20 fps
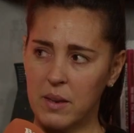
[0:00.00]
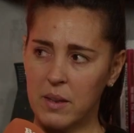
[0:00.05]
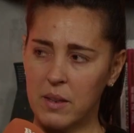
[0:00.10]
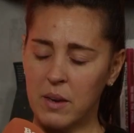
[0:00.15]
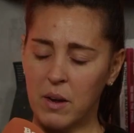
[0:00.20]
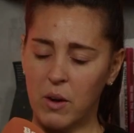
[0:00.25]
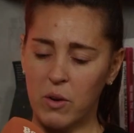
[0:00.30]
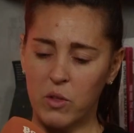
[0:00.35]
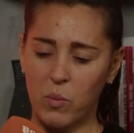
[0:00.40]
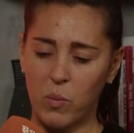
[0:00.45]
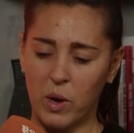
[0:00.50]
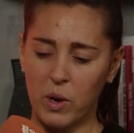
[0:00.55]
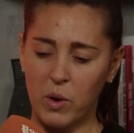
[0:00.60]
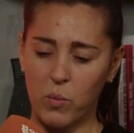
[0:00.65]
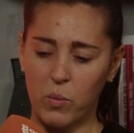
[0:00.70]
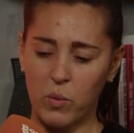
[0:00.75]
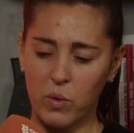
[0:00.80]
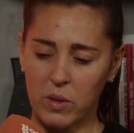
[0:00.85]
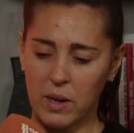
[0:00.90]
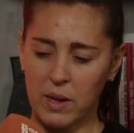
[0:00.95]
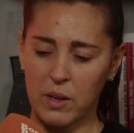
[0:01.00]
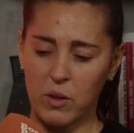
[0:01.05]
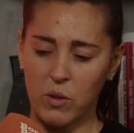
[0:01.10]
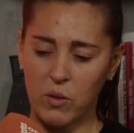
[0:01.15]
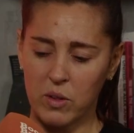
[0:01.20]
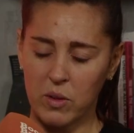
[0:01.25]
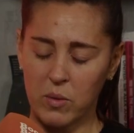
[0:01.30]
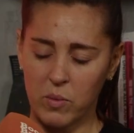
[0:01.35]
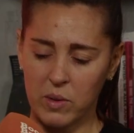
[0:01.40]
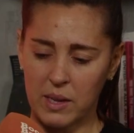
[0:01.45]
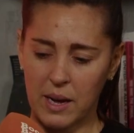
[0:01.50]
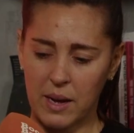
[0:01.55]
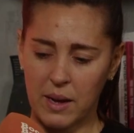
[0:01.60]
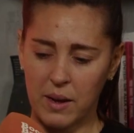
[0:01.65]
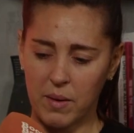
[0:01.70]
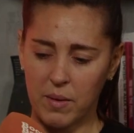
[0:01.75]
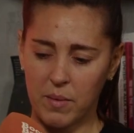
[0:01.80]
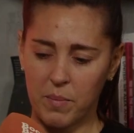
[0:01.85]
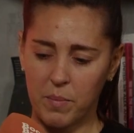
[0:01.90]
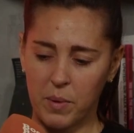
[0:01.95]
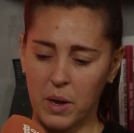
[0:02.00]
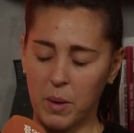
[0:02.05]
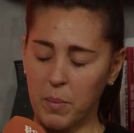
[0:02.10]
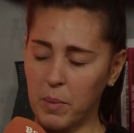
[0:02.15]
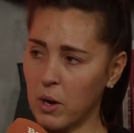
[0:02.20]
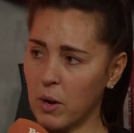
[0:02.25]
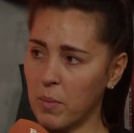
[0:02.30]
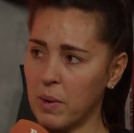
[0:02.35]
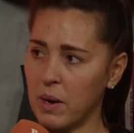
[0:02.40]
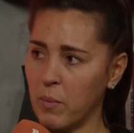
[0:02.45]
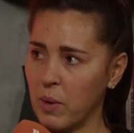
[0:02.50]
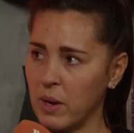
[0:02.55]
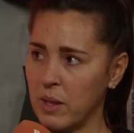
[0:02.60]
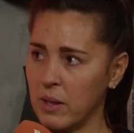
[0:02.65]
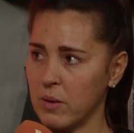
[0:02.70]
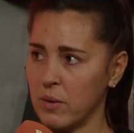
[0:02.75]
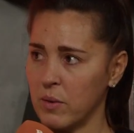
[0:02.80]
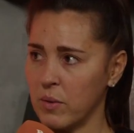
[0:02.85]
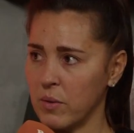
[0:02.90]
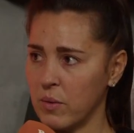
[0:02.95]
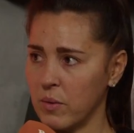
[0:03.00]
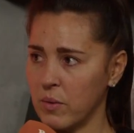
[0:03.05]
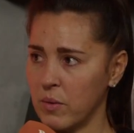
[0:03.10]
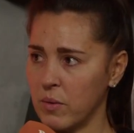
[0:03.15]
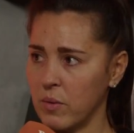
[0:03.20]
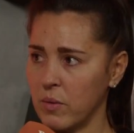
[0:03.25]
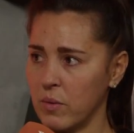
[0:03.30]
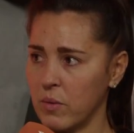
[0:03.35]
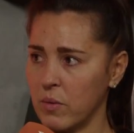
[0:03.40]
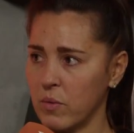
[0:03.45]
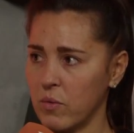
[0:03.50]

No, the one who was at Birmingham and then went to.